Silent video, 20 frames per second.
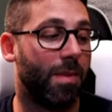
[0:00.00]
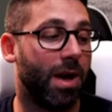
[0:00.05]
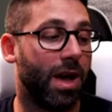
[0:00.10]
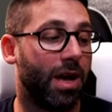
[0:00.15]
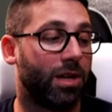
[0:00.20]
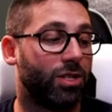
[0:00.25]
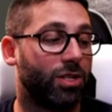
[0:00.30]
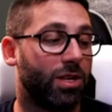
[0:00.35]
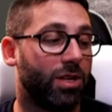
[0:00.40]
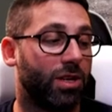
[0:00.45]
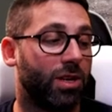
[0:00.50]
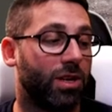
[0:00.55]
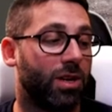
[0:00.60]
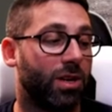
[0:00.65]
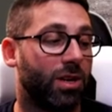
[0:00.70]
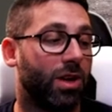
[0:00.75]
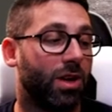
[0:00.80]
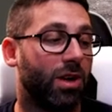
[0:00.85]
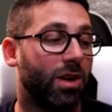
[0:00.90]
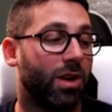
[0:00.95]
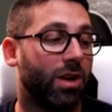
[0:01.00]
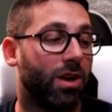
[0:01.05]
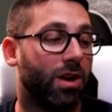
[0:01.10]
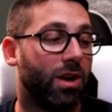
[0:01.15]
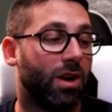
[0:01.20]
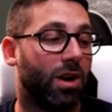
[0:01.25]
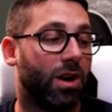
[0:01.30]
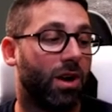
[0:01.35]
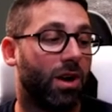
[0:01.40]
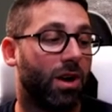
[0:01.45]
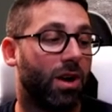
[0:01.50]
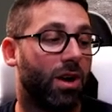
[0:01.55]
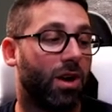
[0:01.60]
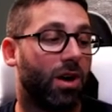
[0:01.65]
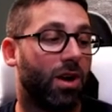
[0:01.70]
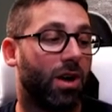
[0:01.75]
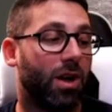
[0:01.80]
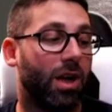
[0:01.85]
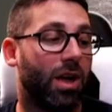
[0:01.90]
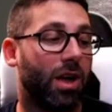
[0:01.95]
Imagine
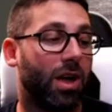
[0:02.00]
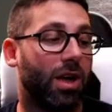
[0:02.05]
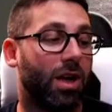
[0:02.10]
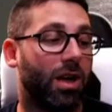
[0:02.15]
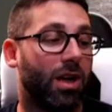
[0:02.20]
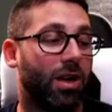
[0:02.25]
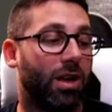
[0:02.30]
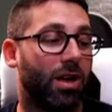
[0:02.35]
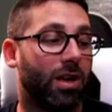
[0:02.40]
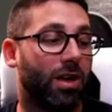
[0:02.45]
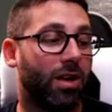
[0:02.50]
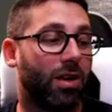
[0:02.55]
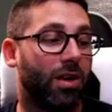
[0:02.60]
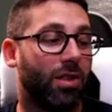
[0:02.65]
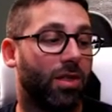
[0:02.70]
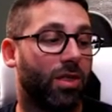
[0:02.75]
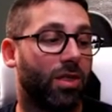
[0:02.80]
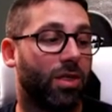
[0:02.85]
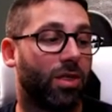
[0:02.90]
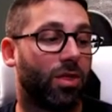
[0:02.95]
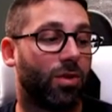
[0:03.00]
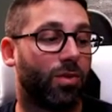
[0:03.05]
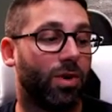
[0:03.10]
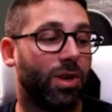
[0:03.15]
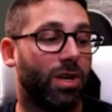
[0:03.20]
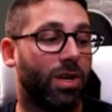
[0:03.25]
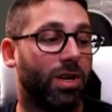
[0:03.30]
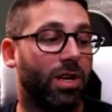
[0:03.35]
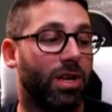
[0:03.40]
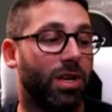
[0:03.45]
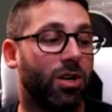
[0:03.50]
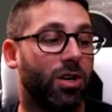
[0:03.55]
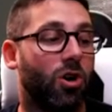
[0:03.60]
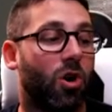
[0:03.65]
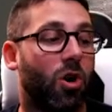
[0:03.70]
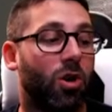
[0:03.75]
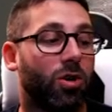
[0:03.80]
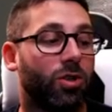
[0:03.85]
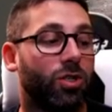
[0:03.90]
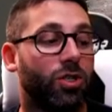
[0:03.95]
uh, a 3D
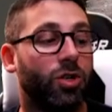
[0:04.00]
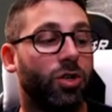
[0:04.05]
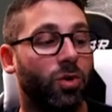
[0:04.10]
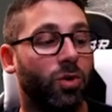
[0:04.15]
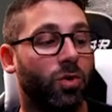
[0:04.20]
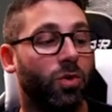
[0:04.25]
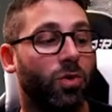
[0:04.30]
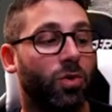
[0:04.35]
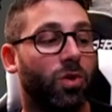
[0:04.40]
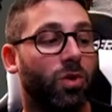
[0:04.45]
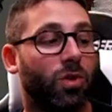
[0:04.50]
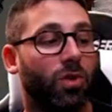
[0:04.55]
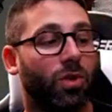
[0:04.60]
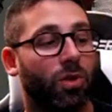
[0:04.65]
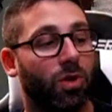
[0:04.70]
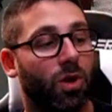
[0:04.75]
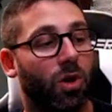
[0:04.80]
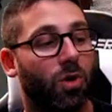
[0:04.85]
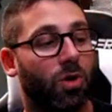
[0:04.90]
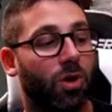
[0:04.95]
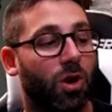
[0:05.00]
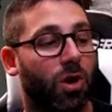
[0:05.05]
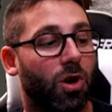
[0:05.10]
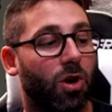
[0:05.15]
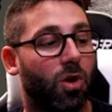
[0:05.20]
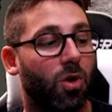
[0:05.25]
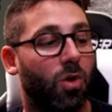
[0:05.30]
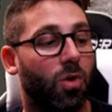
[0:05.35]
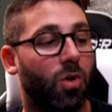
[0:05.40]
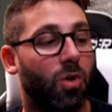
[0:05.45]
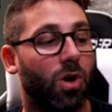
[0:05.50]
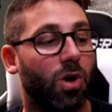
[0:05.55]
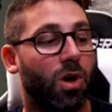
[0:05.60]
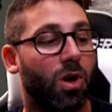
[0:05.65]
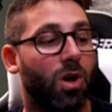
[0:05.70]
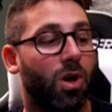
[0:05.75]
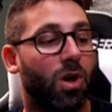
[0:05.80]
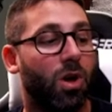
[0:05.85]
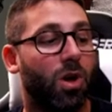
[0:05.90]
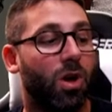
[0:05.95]
cartoon logo
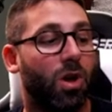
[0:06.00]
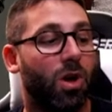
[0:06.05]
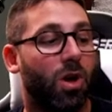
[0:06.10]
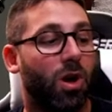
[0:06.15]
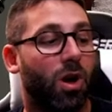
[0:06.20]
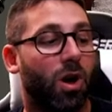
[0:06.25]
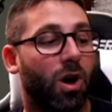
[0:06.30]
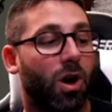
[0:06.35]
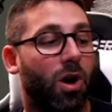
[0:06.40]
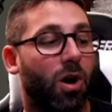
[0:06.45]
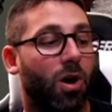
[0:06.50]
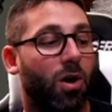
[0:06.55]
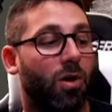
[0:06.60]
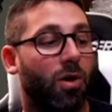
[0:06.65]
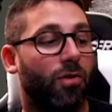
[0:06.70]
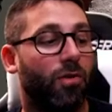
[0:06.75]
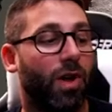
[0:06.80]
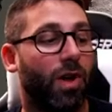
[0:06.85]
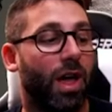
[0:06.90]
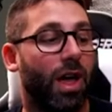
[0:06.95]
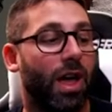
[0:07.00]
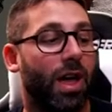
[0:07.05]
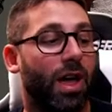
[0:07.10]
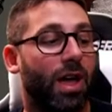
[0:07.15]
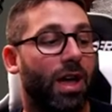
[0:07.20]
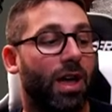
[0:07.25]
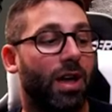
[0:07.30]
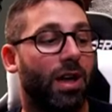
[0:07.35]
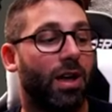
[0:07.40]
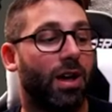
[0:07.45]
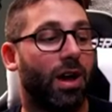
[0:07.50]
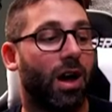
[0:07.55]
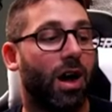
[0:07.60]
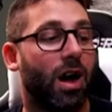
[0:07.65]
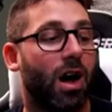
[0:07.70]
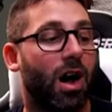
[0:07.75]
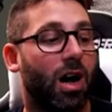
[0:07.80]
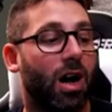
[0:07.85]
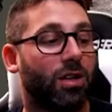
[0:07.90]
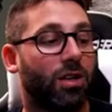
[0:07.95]
of a
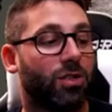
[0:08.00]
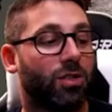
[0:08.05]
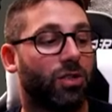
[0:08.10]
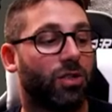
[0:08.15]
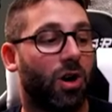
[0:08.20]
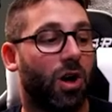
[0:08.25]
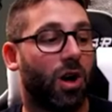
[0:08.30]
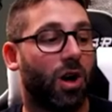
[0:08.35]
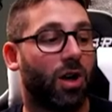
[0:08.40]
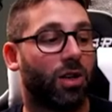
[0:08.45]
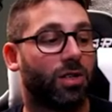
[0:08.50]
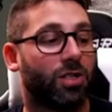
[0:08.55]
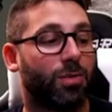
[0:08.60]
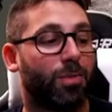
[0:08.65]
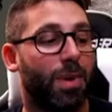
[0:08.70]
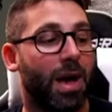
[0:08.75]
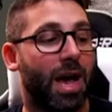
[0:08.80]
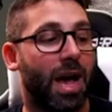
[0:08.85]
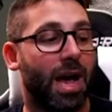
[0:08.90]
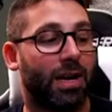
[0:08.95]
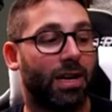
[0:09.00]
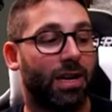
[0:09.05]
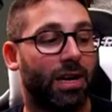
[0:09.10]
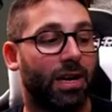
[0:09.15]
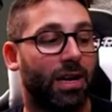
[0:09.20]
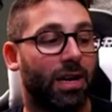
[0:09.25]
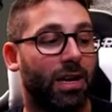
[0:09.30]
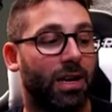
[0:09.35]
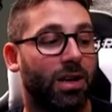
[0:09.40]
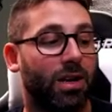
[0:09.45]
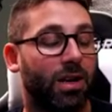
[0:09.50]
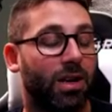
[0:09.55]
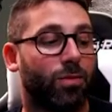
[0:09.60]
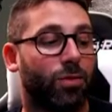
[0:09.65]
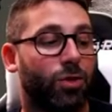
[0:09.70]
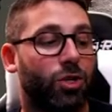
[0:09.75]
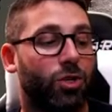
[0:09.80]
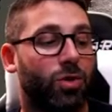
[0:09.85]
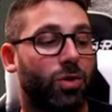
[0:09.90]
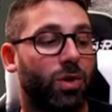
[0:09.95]
hot sauce packet
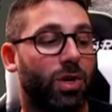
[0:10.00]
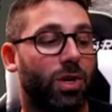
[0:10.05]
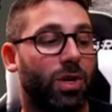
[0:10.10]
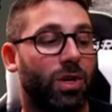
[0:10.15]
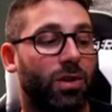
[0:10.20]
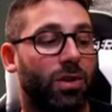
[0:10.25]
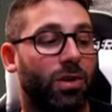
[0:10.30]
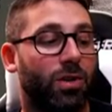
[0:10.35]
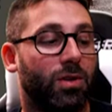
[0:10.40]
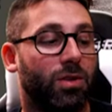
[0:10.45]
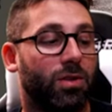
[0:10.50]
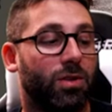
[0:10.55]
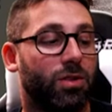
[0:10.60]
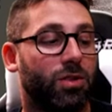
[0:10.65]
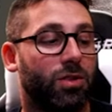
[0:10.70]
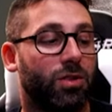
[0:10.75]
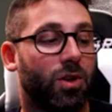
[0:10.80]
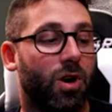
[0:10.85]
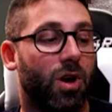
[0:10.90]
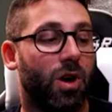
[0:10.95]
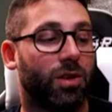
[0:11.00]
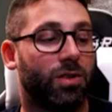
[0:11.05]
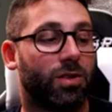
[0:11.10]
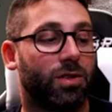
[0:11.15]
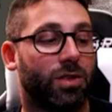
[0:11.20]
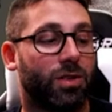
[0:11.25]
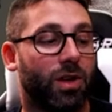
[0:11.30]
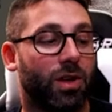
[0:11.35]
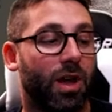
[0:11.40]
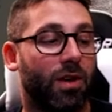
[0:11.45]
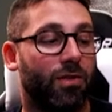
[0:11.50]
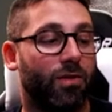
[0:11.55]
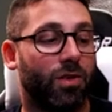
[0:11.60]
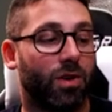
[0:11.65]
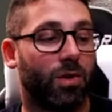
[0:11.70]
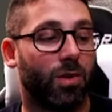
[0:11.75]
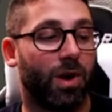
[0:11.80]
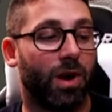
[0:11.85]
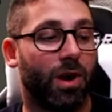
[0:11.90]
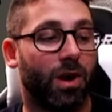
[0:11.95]
shooting sauce
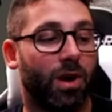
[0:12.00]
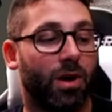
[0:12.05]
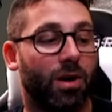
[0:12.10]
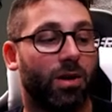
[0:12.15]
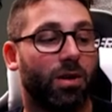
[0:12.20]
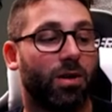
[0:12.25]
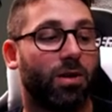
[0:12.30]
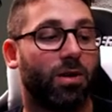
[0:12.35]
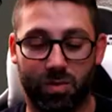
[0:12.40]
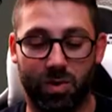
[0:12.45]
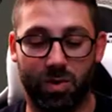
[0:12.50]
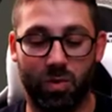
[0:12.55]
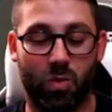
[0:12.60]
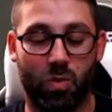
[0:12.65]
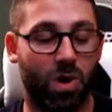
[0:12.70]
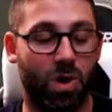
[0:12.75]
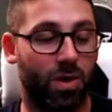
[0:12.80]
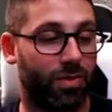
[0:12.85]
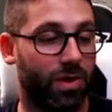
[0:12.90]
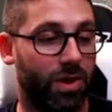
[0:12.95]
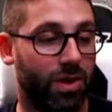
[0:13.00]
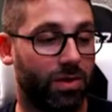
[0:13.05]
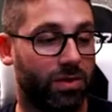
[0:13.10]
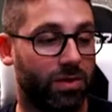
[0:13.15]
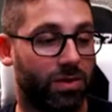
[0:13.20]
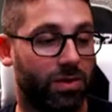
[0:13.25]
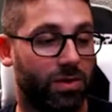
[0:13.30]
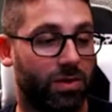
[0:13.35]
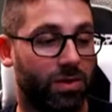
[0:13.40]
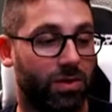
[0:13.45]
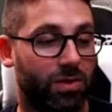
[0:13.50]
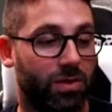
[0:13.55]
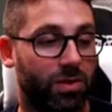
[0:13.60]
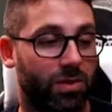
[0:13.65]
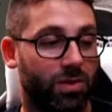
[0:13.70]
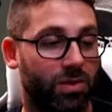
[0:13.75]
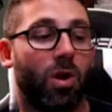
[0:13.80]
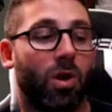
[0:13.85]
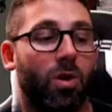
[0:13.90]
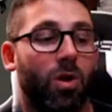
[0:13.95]
everywhere. We want this,
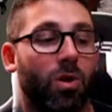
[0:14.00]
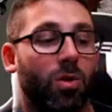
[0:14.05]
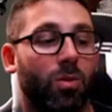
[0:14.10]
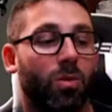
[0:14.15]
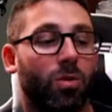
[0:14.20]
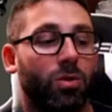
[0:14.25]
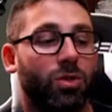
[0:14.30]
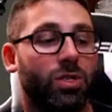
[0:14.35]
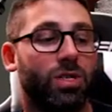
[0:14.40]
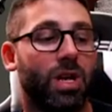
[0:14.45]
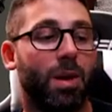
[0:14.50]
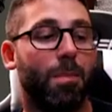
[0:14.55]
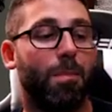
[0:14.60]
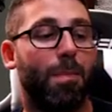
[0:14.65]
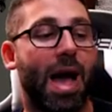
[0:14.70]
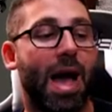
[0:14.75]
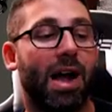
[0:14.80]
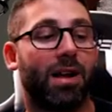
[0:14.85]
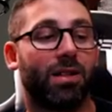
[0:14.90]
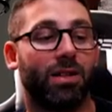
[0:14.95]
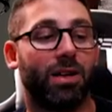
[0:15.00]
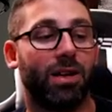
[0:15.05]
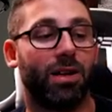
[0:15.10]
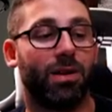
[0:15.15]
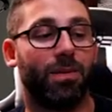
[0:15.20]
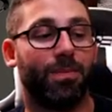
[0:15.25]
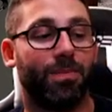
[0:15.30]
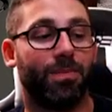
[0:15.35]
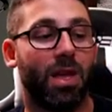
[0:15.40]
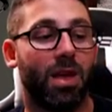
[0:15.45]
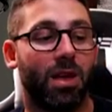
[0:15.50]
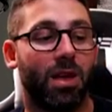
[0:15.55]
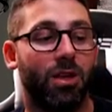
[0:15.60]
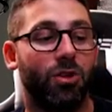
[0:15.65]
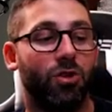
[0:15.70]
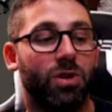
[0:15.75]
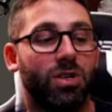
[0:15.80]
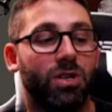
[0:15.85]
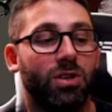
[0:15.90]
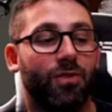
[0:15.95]
or we'll just say backlit.
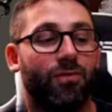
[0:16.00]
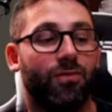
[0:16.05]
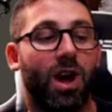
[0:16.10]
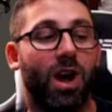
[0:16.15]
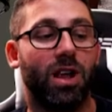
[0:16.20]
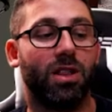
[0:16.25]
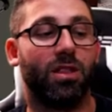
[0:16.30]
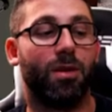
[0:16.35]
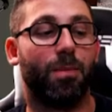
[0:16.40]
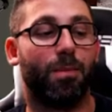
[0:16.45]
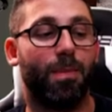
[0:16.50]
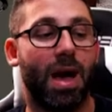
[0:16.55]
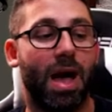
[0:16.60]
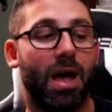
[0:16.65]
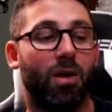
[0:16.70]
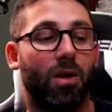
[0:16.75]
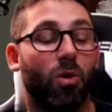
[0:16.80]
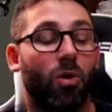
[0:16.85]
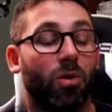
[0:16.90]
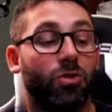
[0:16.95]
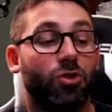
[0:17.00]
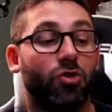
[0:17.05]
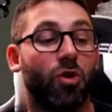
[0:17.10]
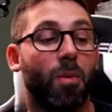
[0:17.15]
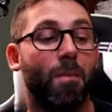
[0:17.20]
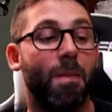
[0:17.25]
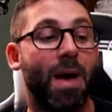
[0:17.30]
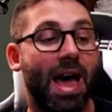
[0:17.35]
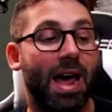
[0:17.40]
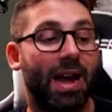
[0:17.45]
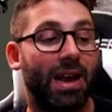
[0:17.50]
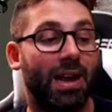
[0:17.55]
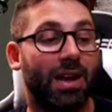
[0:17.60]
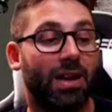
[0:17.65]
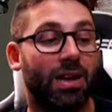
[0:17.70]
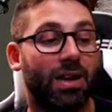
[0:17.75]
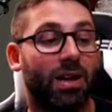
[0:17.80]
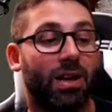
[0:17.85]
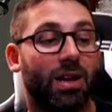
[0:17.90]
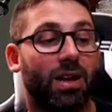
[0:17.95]
You can define the back or
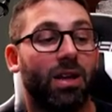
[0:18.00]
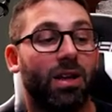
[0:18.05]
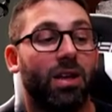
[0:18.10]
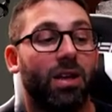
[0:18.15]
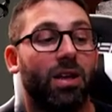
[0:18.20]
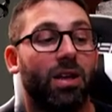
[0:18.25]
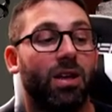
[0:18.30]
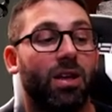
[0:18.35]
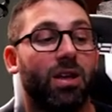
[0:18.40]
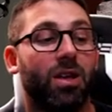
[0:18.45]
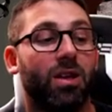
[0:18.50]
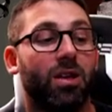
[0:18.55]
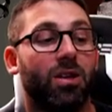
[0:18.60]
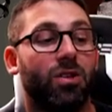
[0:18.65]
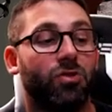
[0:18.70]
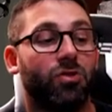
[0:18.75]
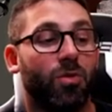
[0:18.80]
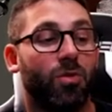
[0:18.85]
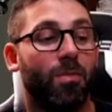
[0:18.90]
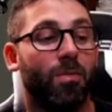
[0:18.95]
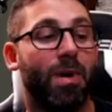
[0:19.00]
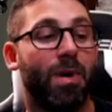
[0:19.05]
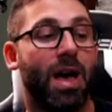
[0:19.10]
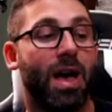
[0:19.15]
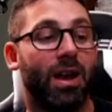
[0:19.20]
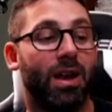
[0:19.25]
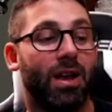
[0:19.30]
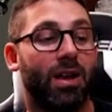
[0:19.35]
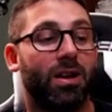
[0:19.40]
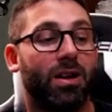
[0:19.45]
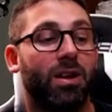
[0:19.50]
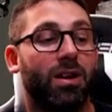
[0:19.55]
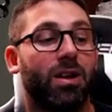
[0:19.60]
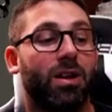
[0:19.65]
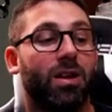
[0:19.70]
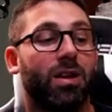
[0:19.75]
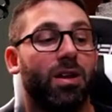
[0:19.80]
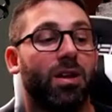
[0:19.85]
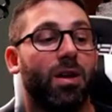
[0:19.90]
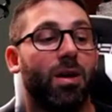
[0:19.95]
dramatic,
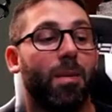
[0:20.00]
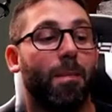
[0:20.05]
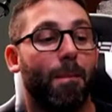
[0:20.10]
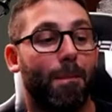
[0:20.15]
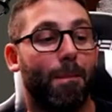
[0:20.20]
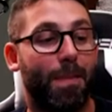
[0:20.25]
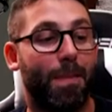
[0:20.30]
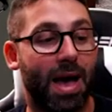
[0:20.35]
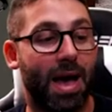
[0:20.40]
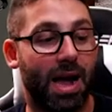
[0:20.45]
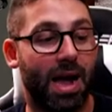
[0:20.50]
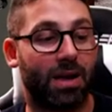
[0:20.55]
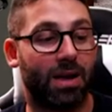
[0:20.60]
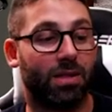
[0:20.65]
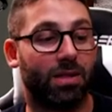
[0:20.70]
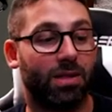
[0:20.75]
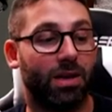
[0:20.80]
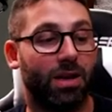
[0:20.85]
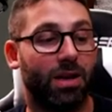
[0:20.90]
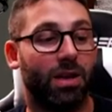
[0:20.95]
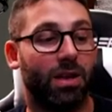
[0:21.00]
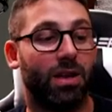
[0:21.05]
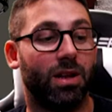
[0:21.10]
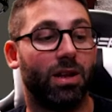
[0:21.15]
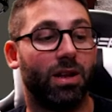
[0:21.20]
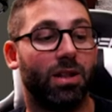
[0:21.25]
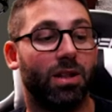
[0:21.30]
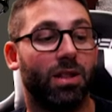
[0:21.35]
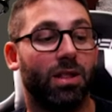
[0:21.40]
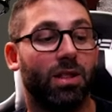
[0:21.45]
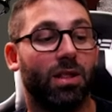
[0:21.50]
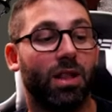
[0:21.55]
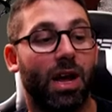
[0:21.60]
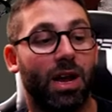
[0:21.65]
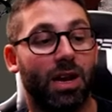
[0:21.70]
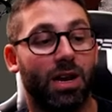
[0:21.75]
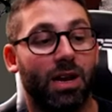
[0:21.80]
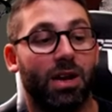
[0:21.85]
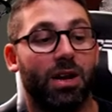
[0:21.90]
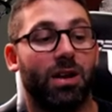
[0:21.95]
dramatic backlit
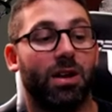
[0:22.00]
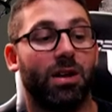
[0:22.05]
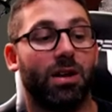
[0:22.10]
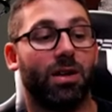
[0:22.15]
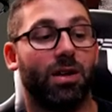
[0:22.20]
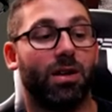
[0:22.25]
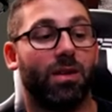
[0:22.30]
lighting.